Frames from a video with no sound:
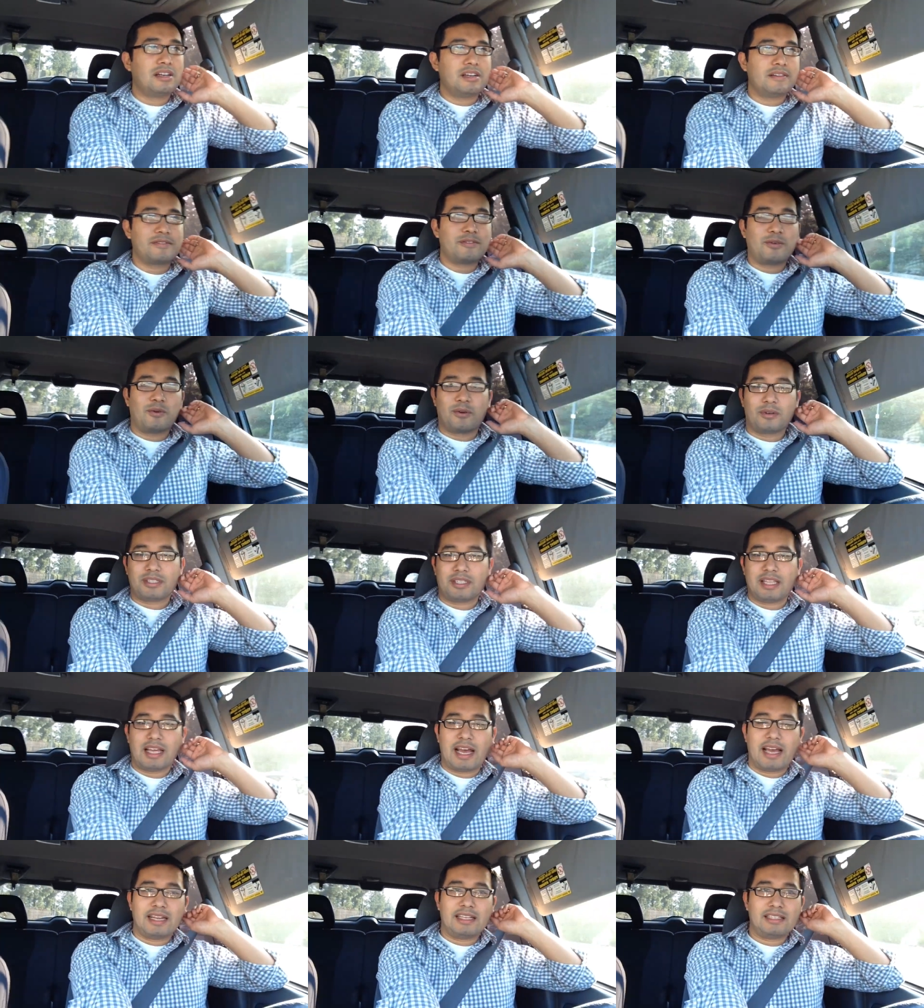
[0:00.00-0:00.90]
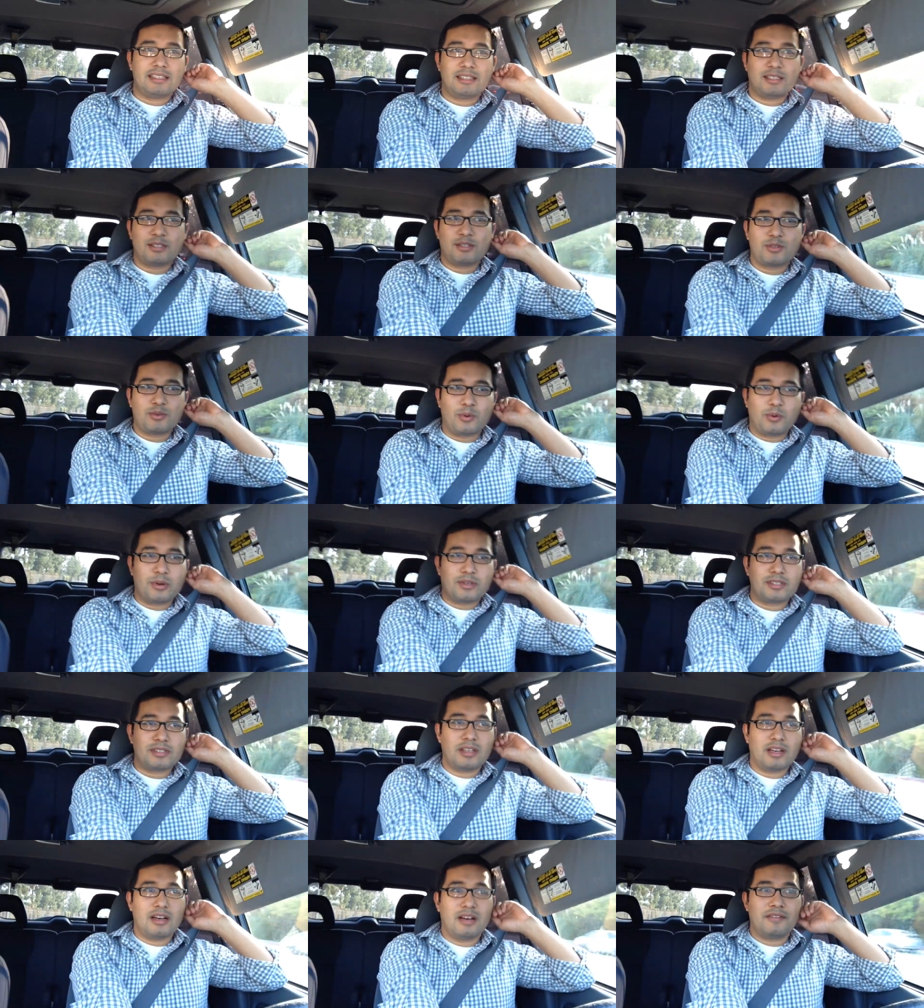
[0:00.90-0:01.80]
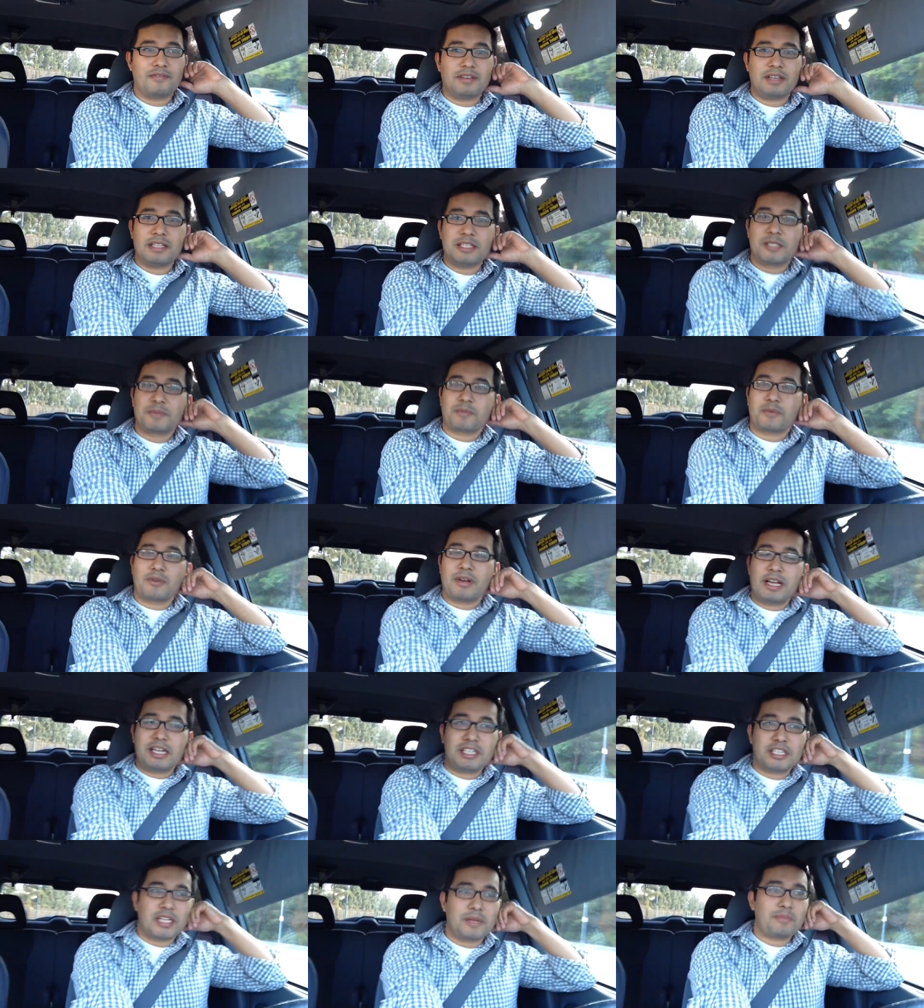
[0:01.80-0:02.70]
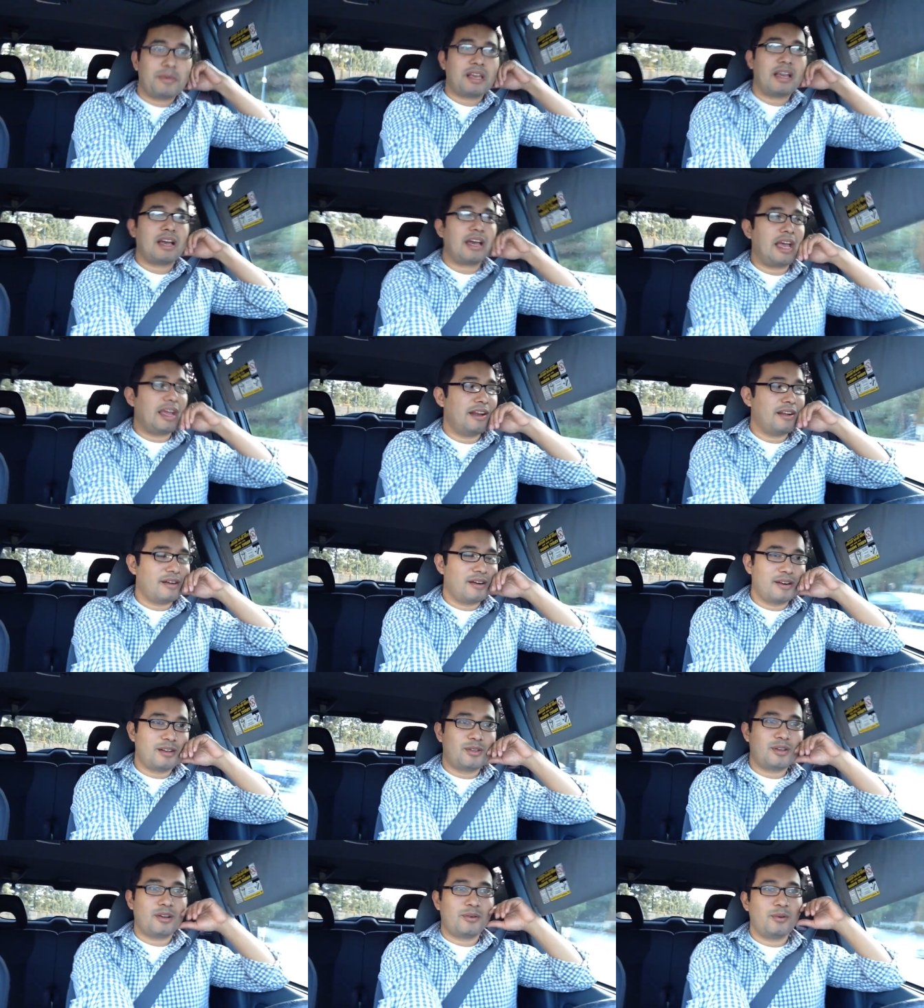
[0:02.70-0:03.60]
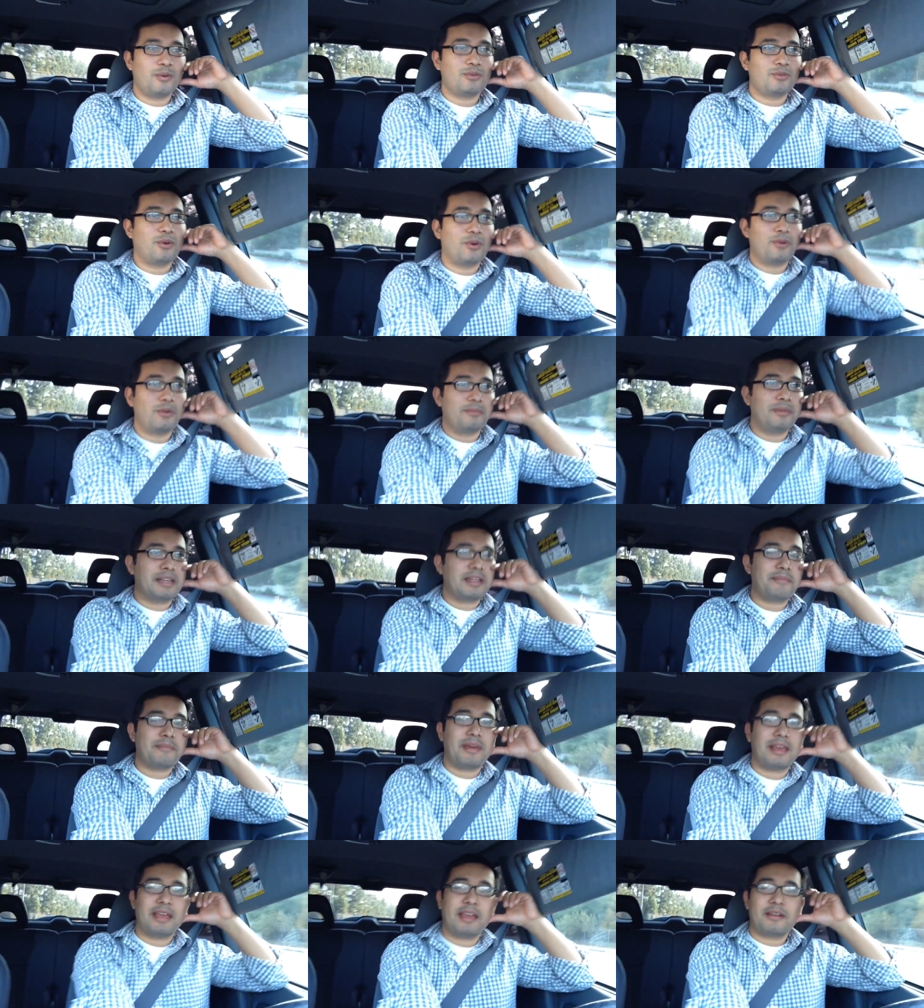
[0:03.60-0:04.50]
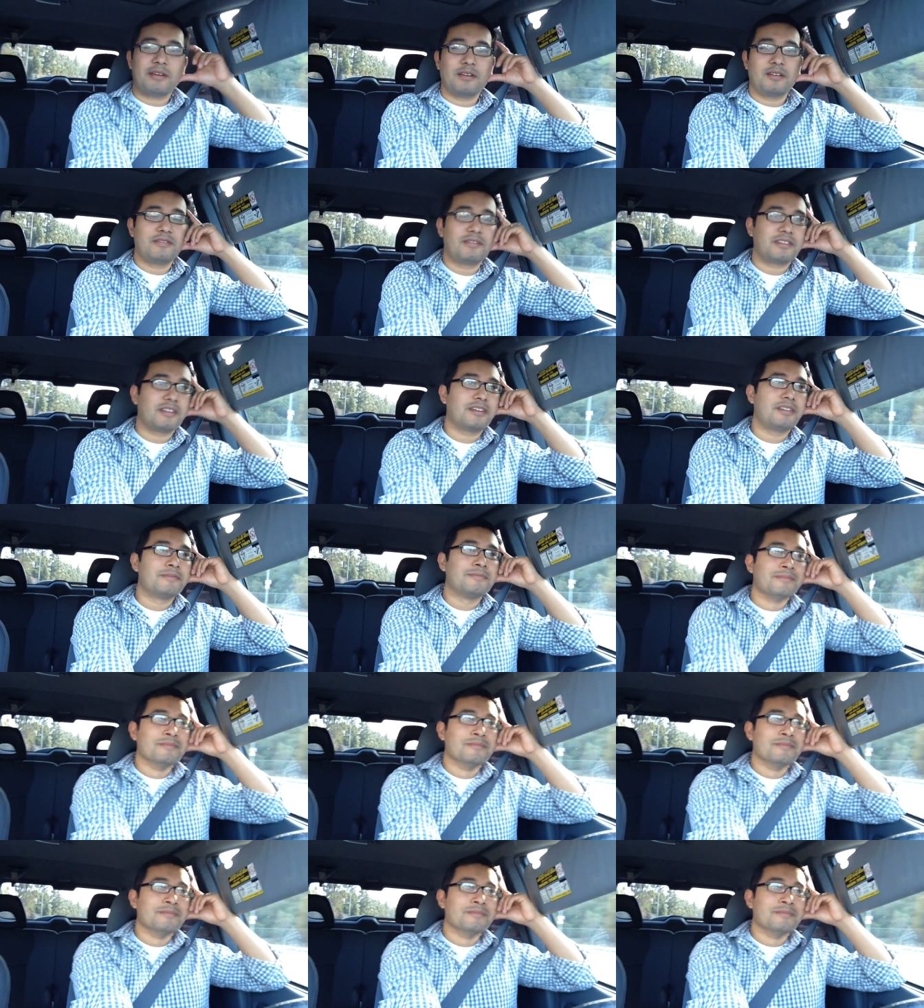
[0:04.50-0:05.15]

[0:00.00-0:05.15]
Of course, that is the source of inspiration behind our to- Total Money Makeover.